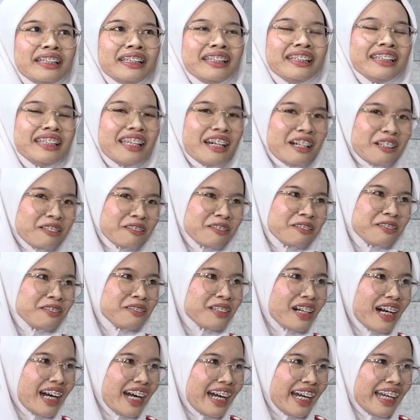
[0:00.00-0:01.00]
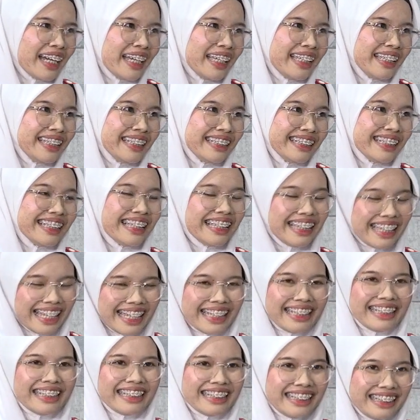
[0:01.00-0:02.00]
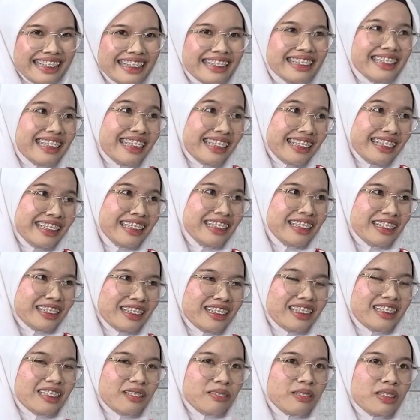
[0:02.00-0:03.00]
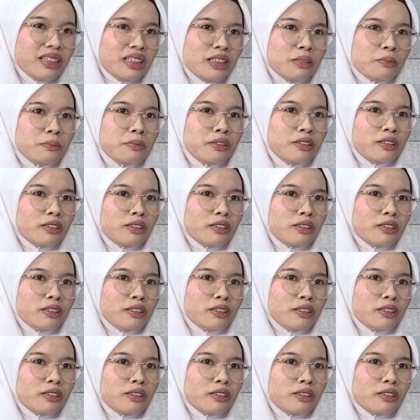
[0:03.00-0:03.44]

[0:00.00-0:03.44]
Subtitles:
now I like it and interested with it